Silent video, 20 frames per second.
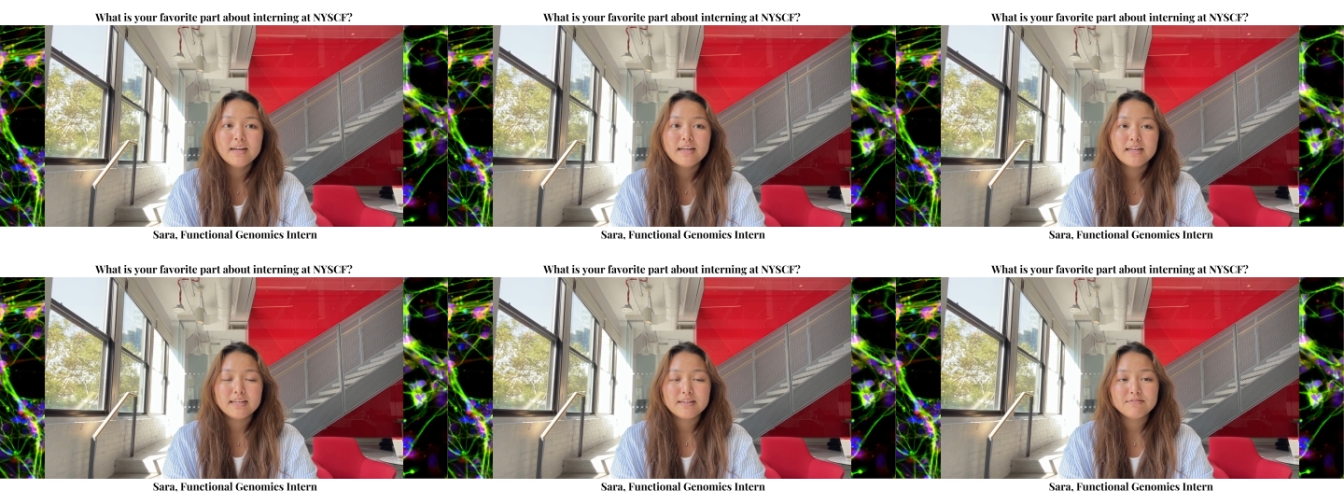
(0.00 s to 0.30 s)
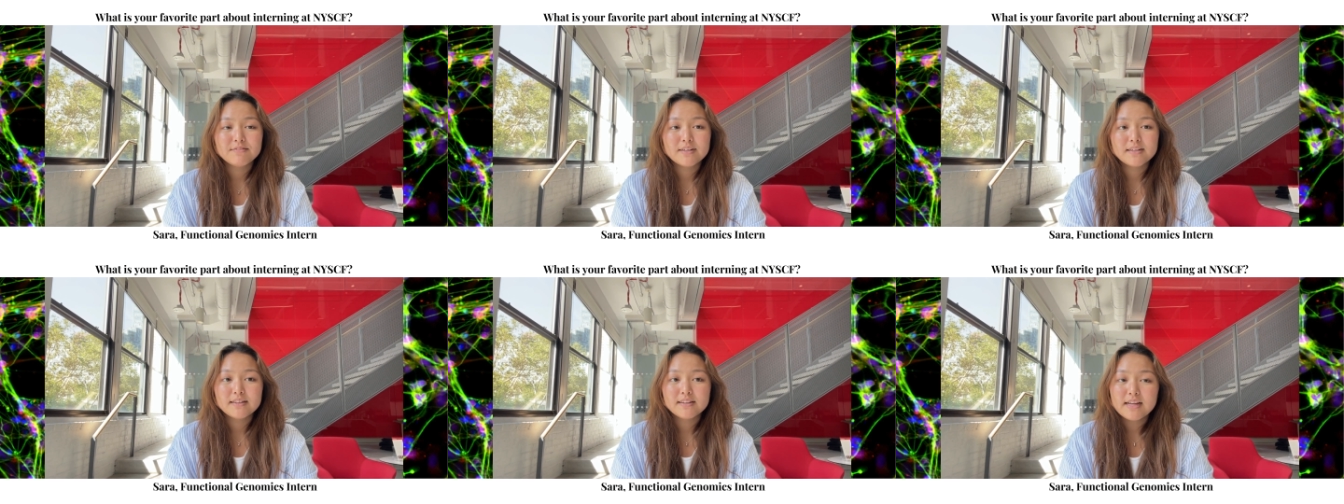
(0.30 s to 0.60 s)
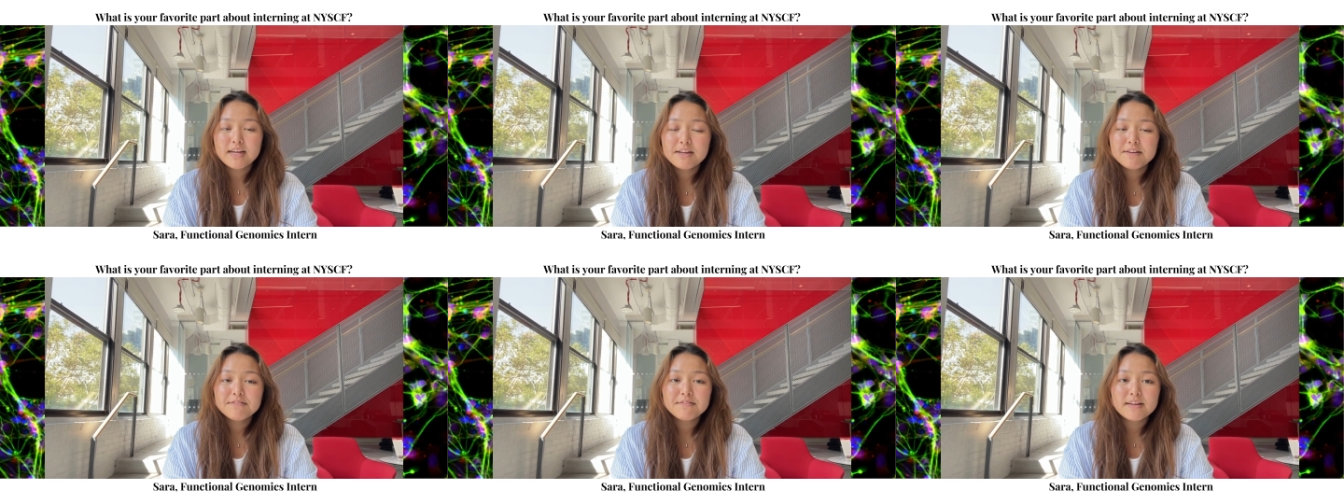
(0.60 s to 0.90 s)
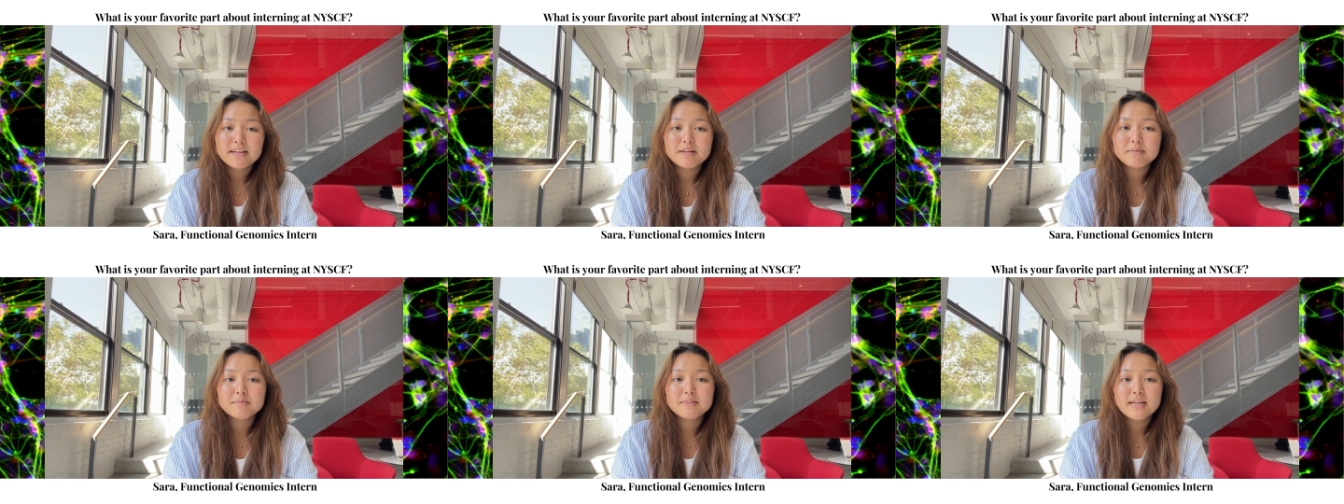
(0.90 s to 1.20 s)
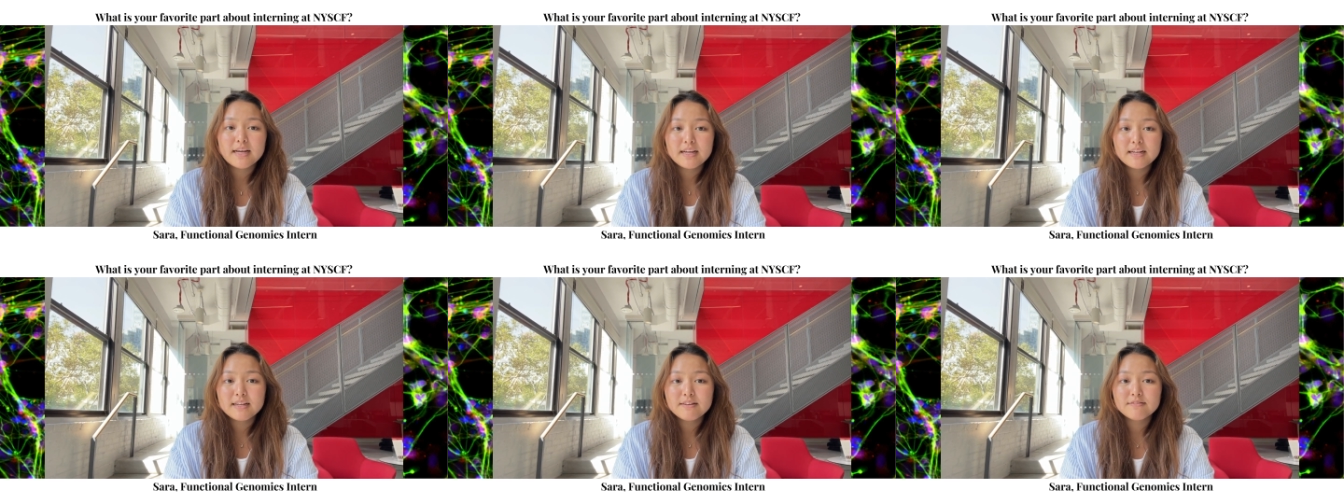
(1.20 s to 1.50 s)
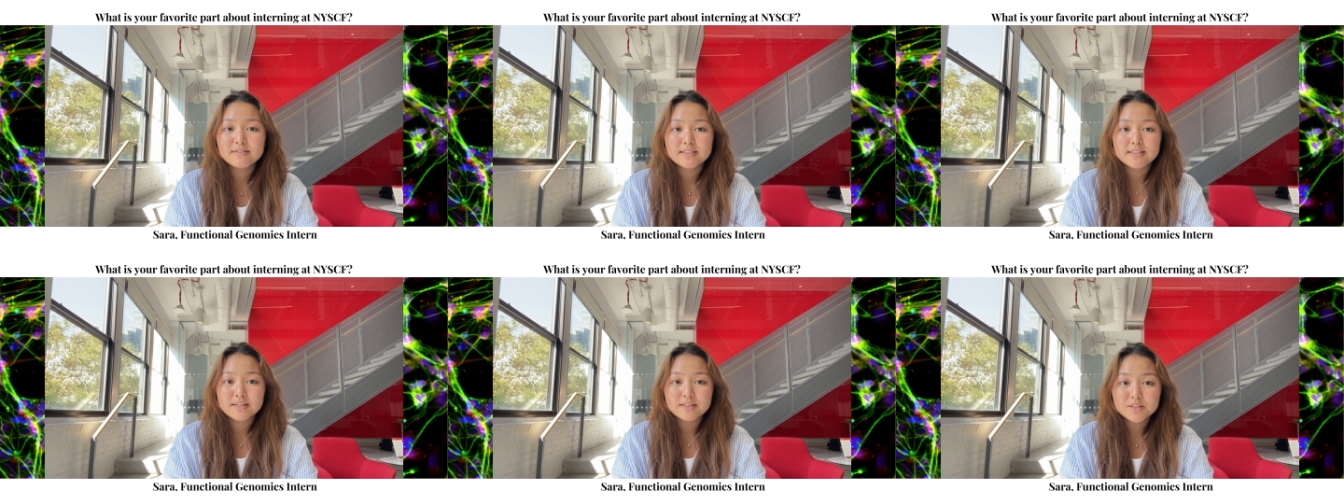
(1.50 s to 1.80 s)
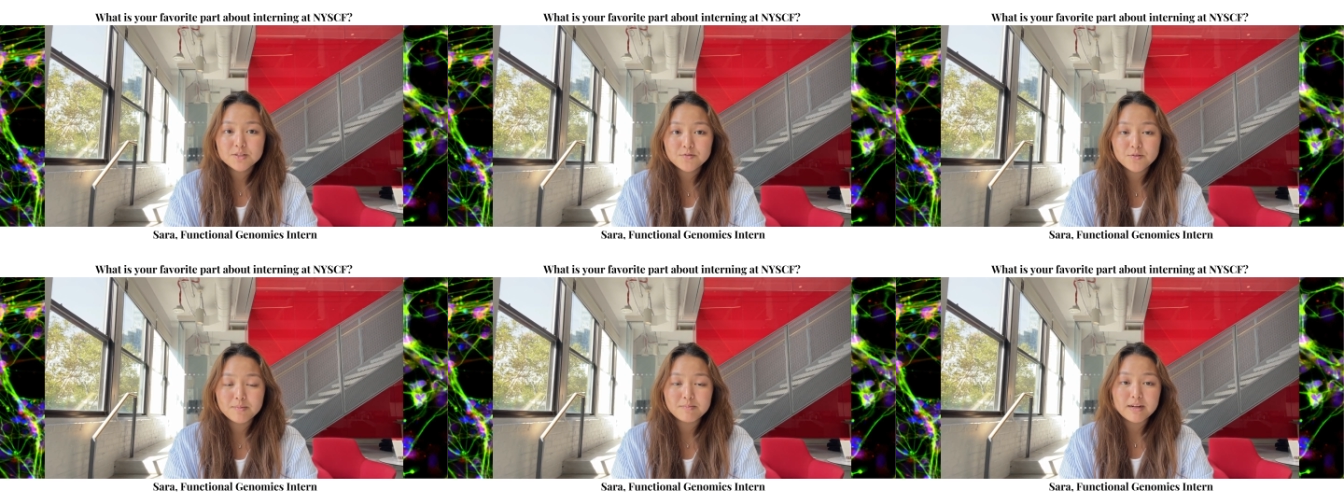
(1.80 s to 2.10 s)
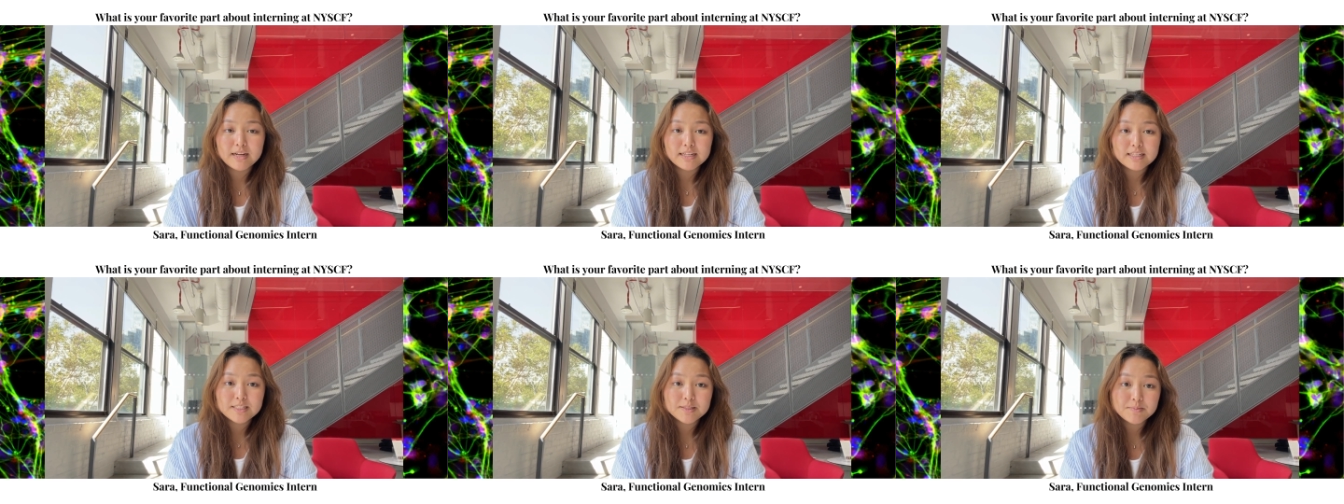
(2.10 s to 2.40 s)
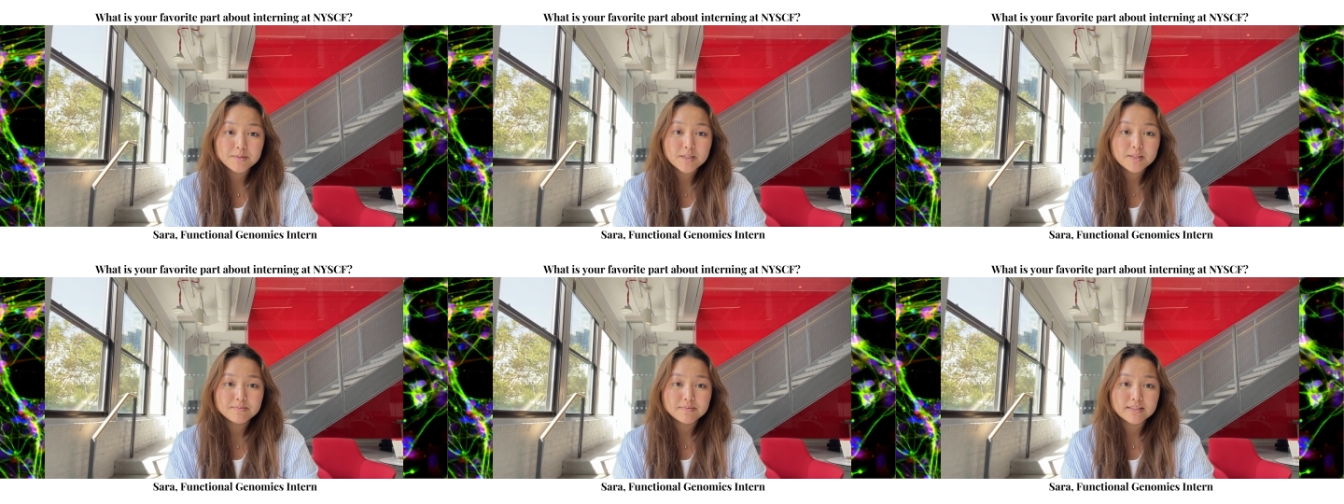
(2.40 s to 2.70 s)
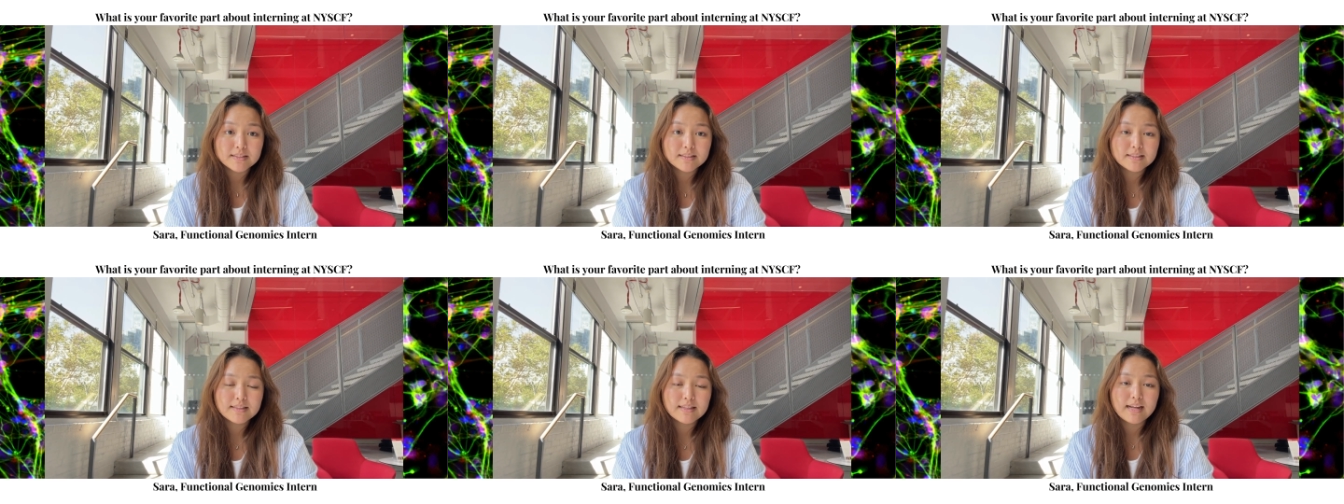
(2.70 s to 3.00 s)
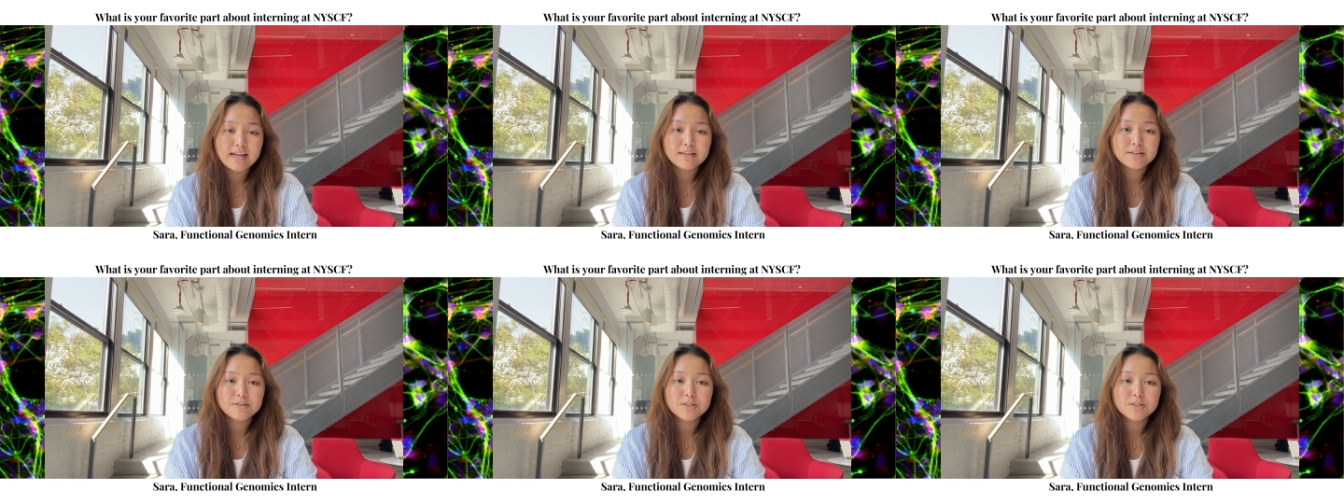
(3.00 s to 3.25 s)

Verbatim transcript: in real life and obtaining results from my experiment that